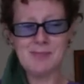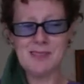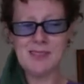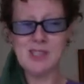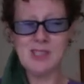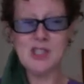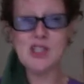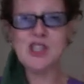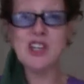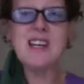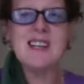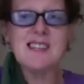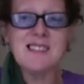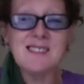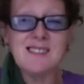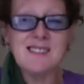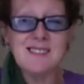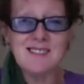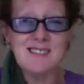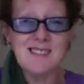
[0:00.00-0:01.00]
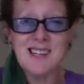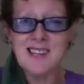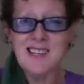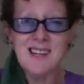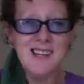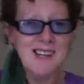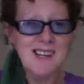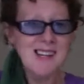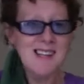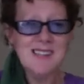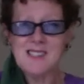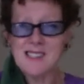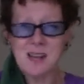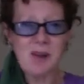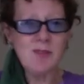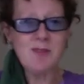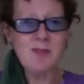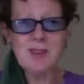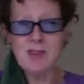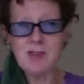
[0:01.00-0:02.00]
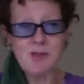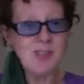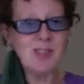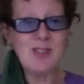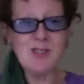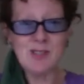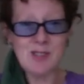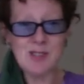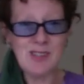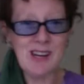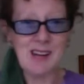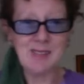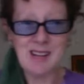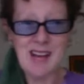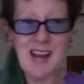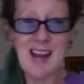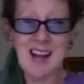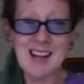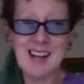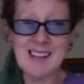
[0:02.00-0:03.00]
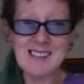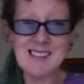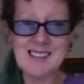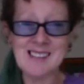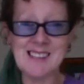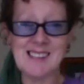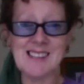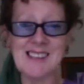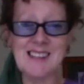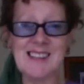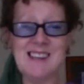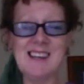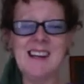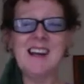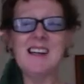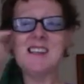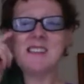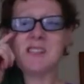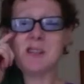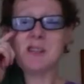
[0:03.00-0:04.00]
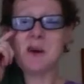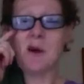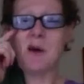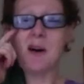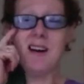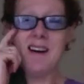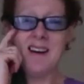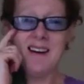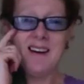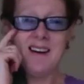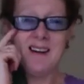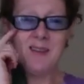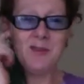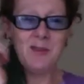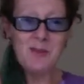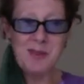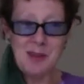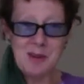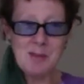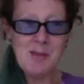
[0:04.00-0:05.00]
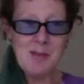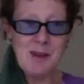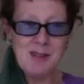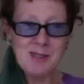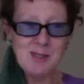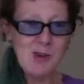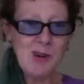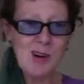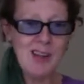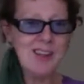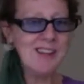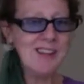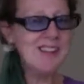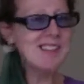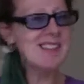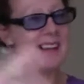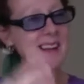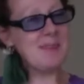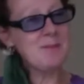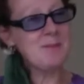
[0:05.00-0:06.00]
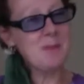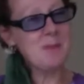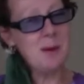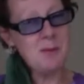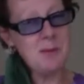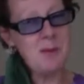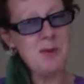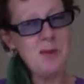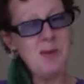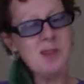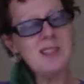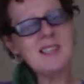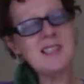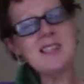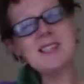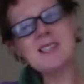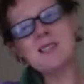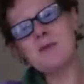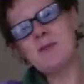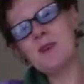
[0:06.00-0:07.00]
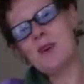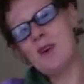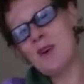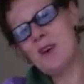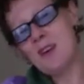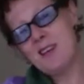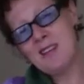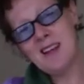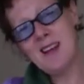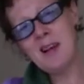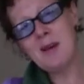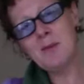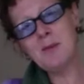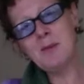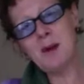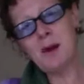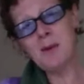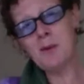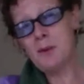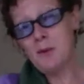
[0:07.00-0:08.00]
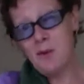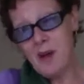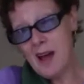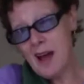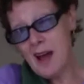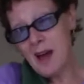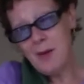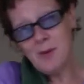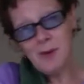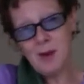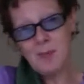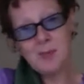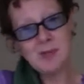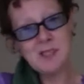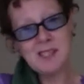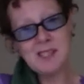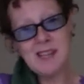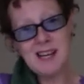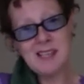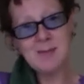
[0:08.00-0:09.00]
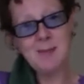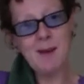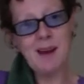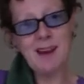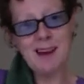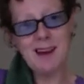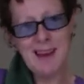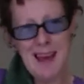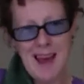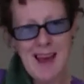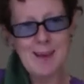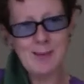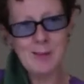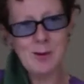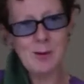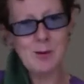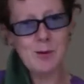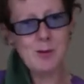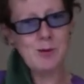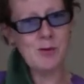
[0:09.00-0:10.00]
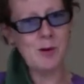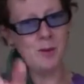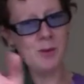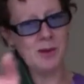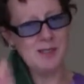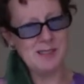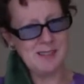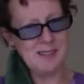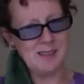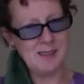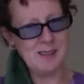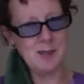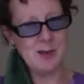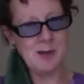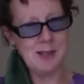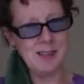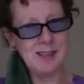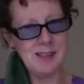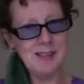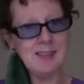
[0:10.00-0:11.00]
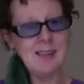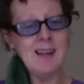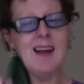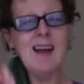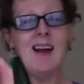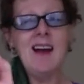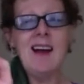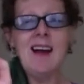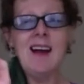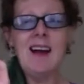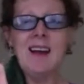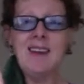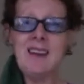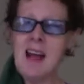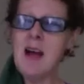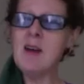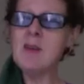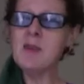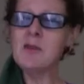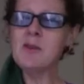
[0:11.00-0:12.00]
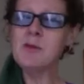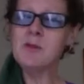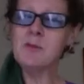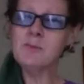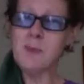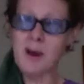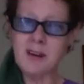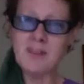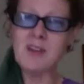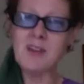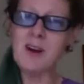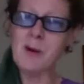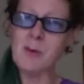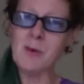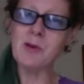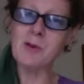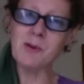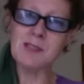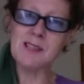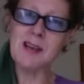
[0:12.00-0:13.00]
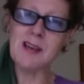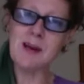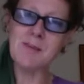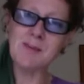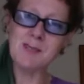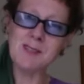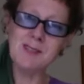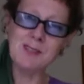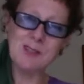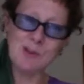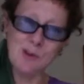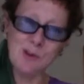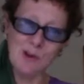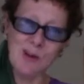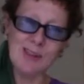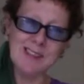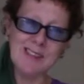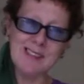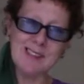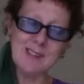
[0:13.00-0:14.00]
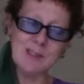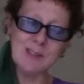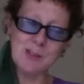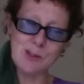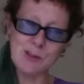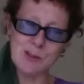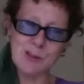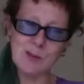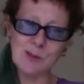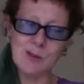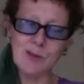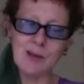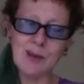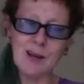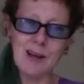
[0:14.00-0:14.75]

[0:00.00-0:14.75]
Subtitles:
shit and stuff they really shouldn't have their hands in. So if you think about toilets and people with autism, you've got to think about, well, how would I protect my cat from what's in the toilet? And how might I want to adapt the toilet to